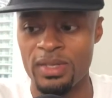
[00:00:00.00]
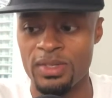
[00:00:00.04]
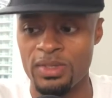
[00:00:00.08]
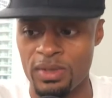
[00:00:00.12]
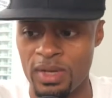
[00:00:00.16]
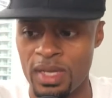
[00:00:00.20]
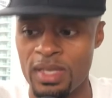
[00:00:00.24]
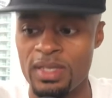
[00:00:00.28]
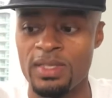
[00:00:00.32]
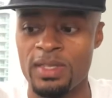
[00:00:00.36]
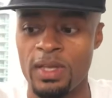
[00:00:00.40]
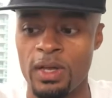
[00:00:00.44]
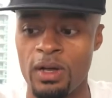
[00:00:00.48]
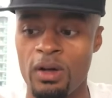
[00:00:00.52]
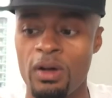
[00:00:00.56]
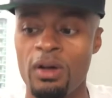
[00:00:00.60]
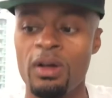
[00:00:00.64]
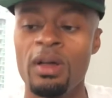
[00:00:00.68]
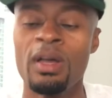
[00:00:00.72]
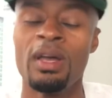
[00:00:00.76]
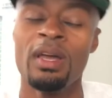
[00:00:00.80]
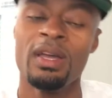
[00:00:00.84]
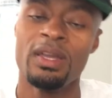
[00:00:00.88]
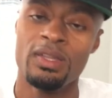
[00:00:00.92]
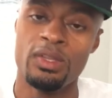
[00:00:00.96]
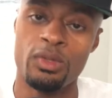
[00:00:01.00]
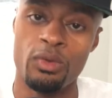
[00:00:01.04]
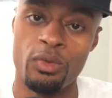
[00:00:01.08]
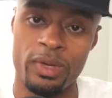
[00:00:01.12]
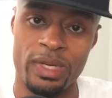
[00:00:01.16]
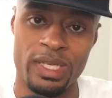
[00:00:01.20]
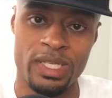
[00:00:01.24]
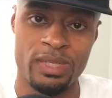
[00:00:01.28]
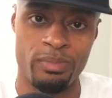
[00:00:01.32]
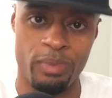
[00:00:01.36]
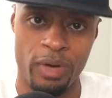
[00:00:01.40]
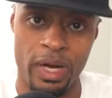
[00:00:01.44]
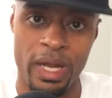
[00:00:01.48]
So they saw doing
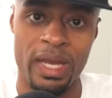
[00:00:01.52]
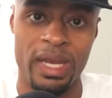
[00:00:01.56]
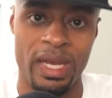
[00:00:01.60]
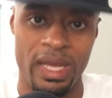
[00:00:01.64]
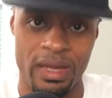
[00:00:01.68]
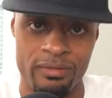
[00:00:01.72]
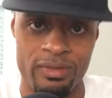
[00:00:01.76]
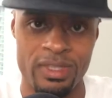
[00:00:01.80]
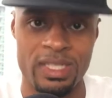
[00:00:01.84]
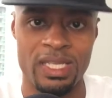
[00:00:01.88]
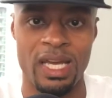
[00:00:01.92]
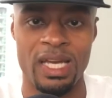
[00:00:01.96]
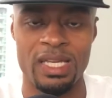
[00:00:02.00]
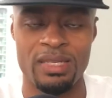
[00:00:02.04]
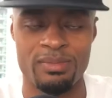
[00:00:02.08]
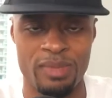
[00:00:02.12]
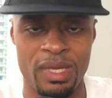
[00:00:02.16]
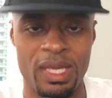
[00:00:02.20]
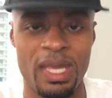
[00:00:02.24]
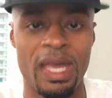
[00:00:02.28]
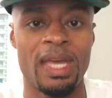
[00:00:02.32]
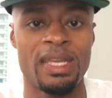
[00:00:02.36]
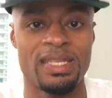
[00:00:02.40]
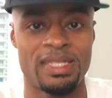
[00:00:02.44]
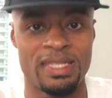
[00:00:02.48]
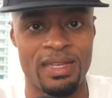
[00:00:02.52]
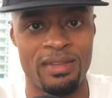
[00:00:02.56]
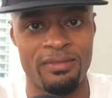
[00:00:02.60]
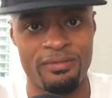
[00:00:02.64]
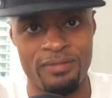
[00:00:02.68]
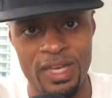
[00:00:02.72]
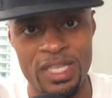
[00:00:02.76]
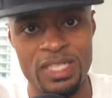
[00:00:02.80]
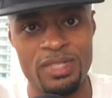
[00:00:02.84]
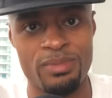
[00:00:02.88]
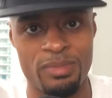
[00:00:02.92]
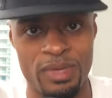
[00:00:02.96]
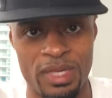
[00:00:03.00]
this brand advertisement as an
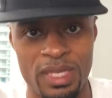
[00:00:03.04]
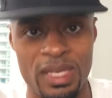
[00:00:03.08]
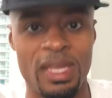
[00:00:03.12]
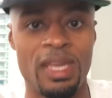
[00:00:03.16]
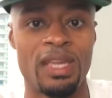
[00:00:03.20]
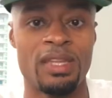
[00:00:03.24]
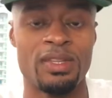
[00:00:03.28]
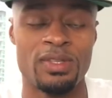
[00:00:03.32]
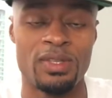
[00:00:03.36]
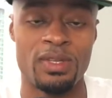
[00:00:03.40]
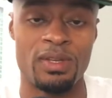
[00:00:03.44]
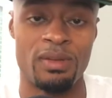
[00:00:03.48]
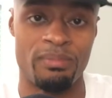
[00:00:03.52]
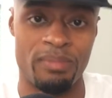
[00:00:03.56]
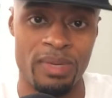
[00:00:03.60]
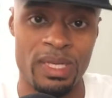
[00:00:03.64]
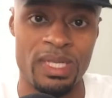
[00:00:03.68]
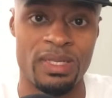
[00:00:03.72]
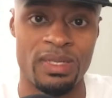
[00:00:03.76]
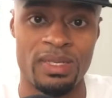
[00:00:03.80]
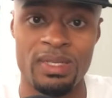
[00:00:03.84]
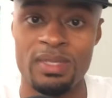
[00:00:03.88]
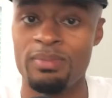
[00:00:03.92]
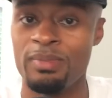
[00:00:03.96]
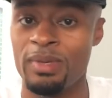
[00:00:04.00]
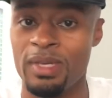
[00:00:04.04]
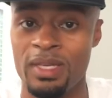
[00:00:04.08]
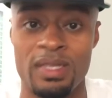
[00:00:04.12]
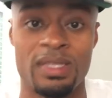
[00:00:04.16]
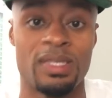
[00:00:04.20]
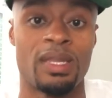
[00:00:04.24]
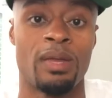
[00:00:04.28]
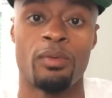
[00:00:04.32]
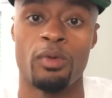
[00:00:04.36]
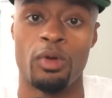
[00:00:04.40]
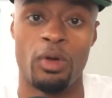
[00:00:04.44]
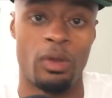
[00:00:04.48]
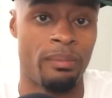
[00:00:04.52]
investment into the business because
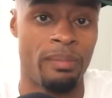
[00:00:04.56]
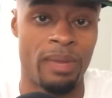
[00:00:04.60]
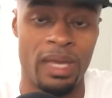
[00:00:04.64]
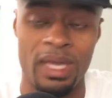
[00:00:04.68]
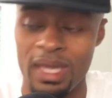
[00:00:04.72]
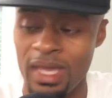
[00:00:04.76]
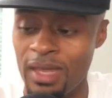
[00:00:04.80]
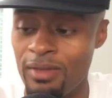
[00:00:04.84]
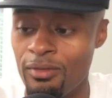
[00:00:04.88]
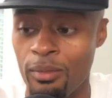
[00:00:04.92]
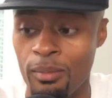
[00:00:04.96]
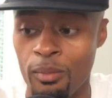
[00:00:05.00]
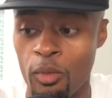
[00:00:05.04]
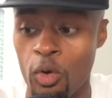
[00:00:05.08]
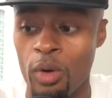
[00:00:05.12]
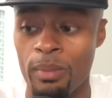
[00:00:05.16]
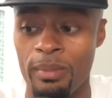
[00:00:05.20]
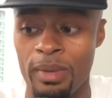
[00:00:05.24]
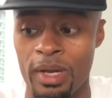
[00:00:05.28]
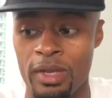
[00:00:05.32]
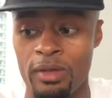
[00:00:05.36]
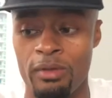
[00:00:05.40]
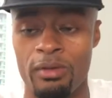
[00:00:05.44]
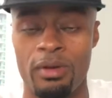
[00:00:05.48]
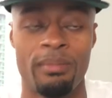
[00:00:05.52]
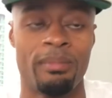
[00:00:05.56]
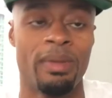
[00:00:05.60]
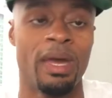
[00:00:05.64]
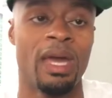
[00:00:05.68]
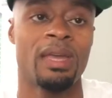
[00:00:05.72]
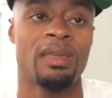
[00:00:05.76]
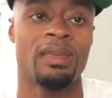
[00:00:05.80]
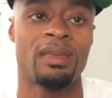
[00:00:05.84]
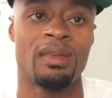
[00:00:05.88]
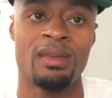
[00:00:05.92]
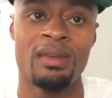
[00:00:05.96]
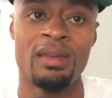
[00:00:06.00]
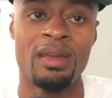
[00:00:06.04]
they were going to make even more money on the back end